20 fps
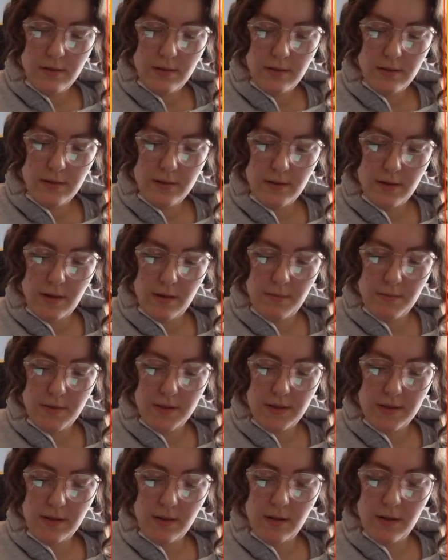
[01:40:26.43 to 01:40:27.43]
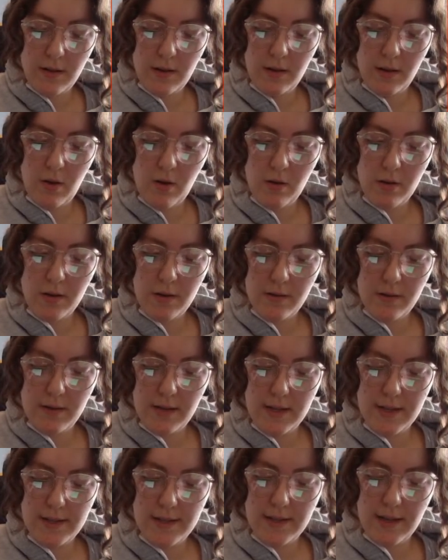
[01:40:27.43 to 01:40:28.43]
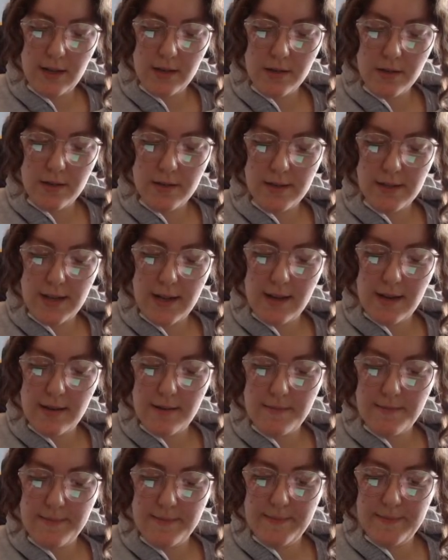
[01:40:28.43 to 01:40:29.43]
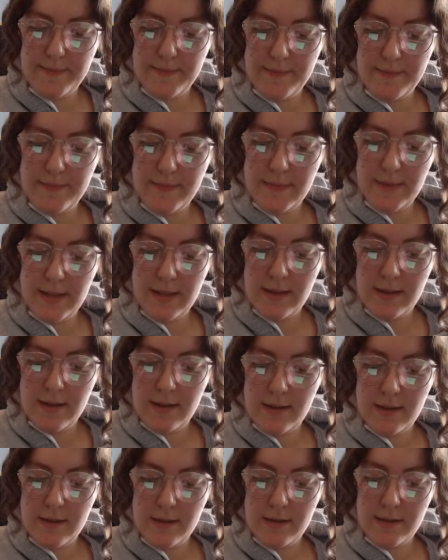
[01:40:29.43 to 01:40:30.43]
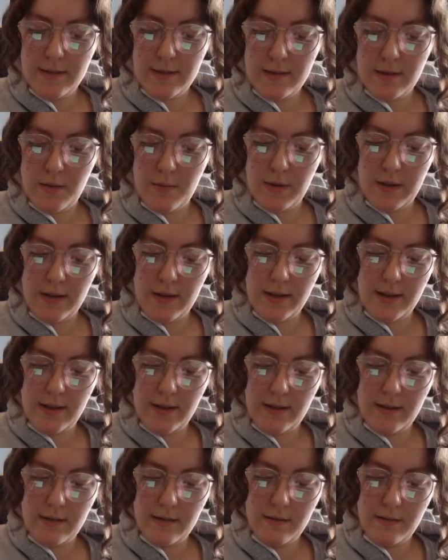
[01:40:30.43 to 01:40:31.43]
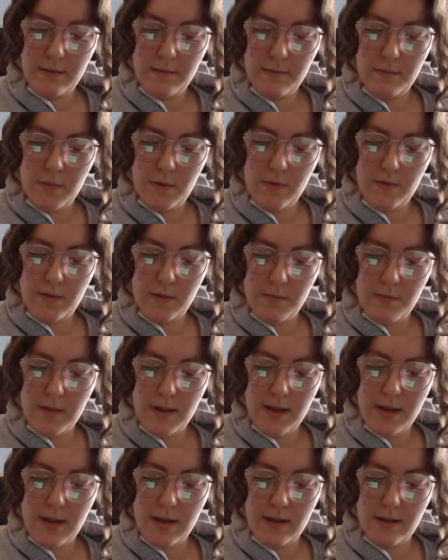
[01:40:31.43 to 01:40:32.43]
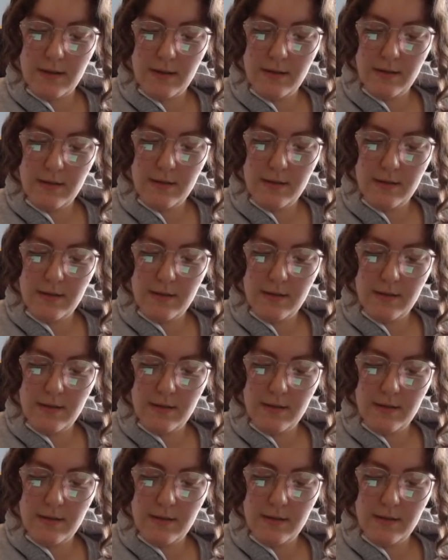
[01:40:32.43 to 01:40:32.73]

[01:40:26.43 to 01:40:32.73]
So I'm just gonna lock these sections here. So when I move them in,